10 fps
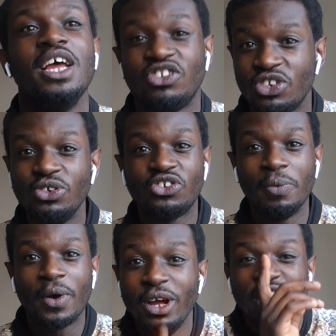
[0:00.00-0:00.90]

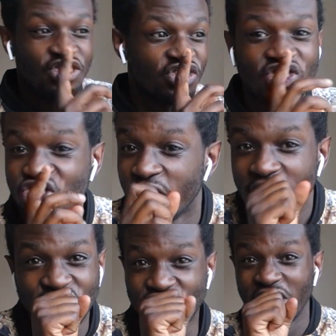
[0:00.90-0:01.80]
Children will go,
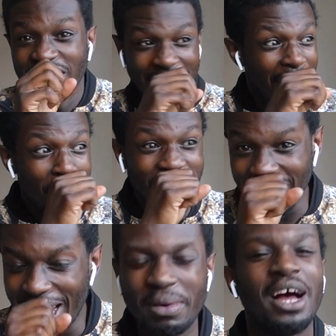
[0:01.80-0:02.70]
shh,
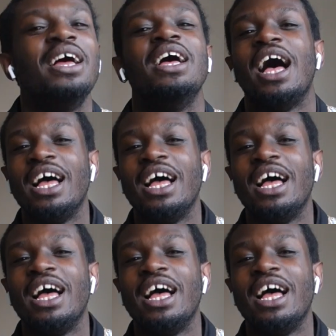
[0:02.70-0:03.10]
timer,